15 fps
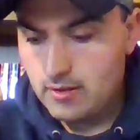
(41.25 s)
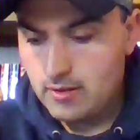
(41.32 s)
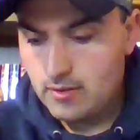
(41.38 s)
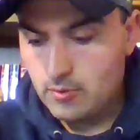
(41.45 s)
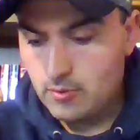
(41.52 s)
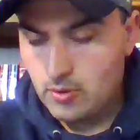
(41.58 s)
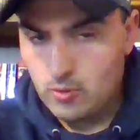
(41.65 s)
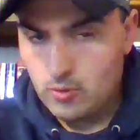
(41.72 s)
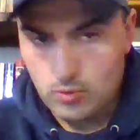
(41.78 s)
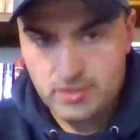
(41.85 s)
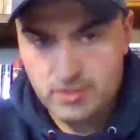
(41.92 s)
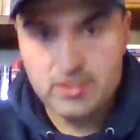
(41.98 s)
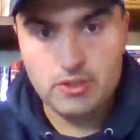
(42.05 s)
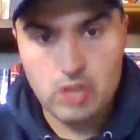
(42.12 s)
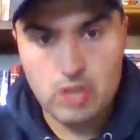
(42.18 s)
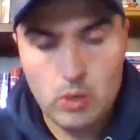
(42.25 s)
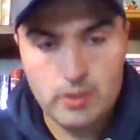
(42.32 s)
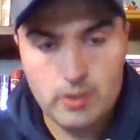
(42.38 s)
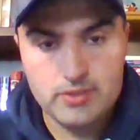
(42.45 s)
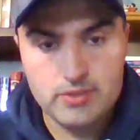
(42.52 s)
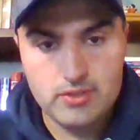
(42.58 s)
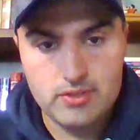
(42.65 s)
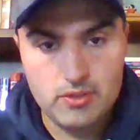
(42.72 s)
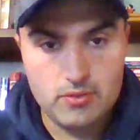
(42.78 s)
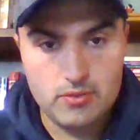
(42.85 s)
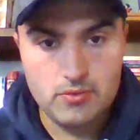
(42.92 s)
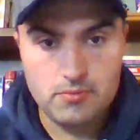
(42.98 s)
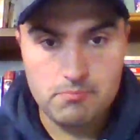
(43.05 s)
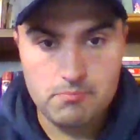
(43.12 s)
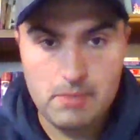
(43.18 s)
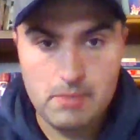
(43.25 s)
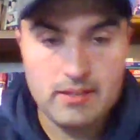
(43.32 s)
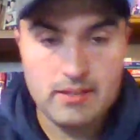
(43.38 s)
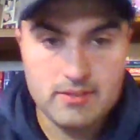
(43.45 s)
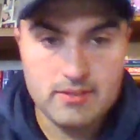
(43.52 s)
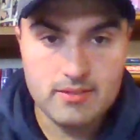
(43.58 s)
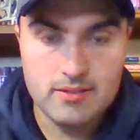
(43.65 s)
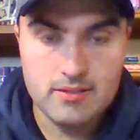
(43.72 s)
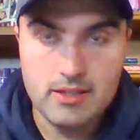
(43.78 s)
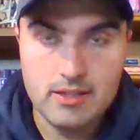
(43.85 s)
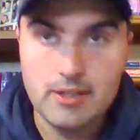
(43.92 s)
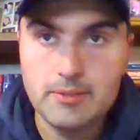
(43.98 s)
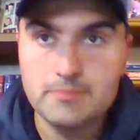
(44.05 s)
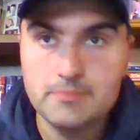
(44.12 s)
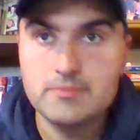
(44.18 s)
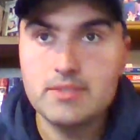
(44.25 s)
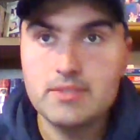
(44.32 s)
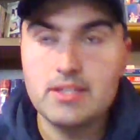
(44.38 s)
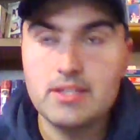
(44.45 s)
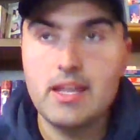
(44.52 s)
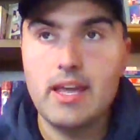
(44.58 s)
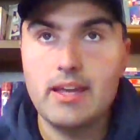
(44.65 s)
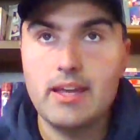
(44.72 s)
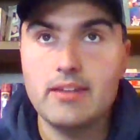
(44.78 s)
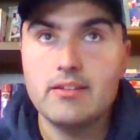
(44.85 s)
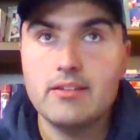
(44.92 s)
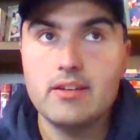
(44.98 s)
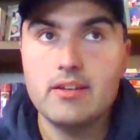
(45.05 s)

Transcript: we're still going to meet today,